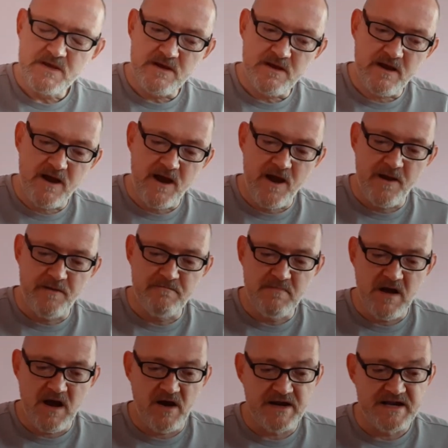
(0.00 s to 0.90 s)

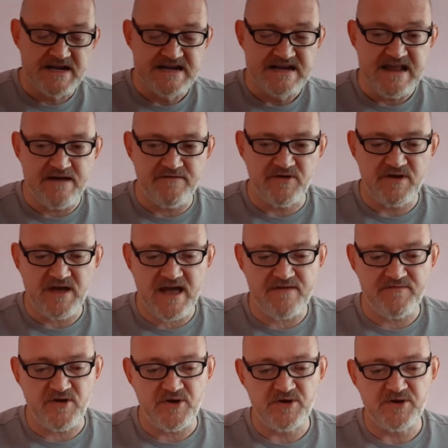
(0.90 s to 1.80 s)
I'd never
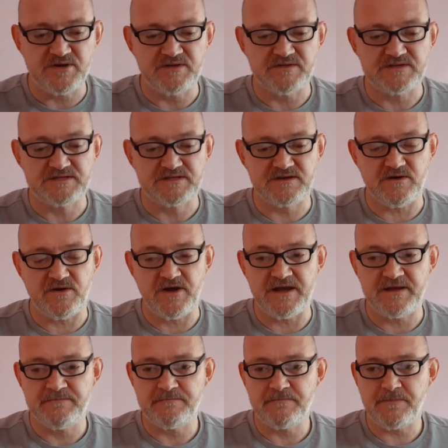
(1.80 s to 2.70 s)
ever heard of this
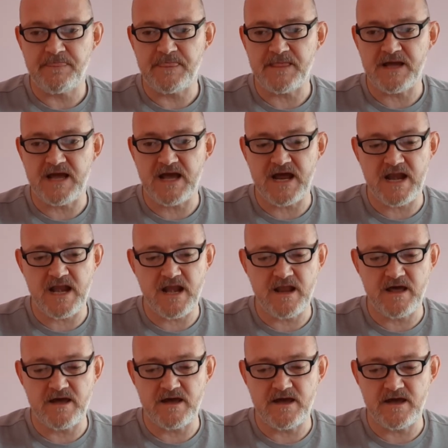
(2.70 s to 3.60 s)
guy, and
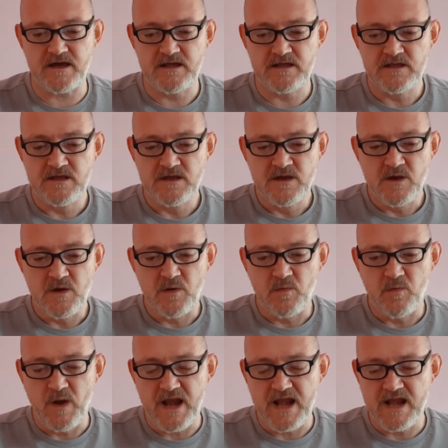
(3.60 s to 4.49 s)

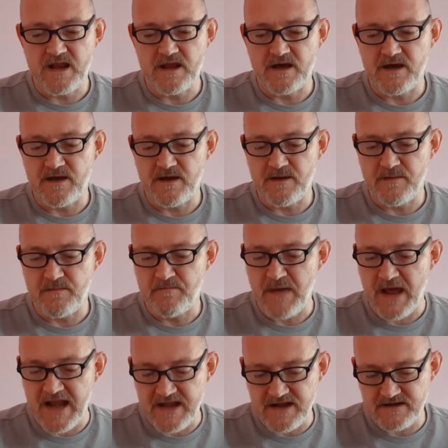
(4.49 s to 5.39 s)
when
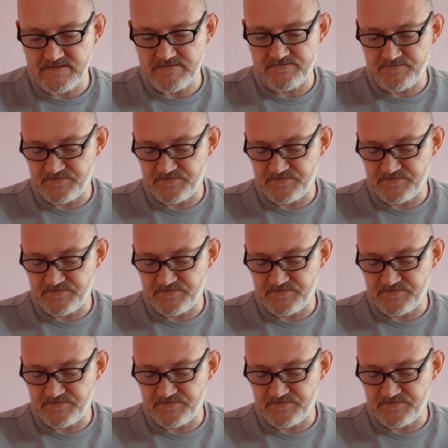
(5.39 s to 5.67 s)
Ben